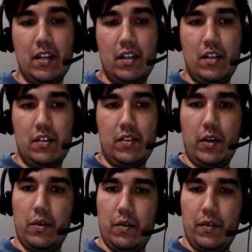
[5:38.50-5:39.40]

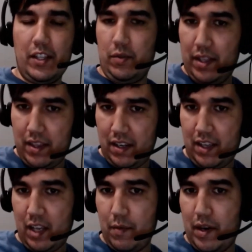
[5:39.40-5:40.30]
So that's what I
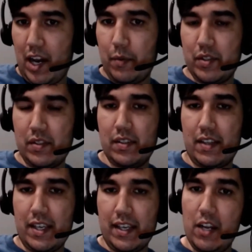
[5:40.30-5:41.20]
think about options. I
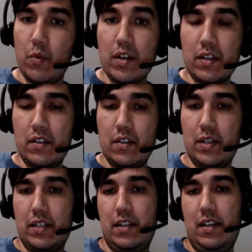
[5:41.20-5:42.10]
think anyone can do
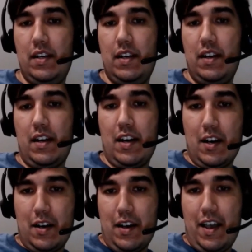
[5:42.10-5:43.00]
it.
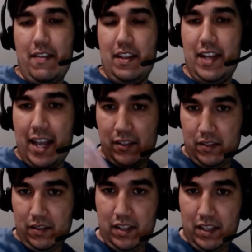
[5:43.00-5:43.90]
And then to answer
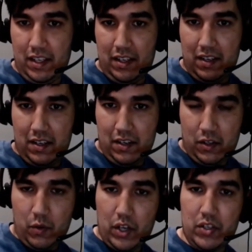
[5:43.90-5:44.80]
the other
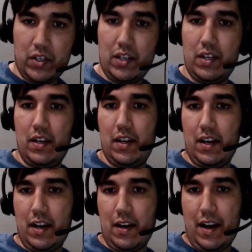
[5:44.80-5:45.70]
question,
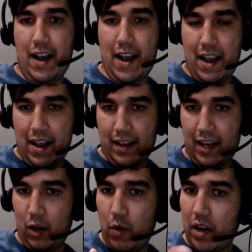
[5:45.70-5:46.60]
I
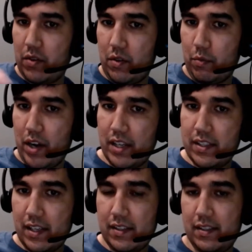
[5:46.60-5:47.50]
kind of walk through the
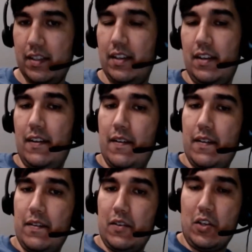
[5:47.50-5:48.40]
process.
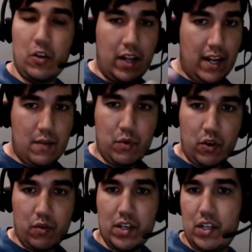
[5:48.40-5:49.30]
You can go to any
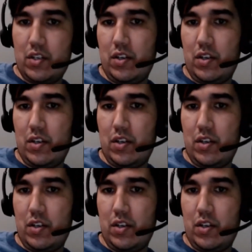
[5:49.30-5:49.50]
brokerage,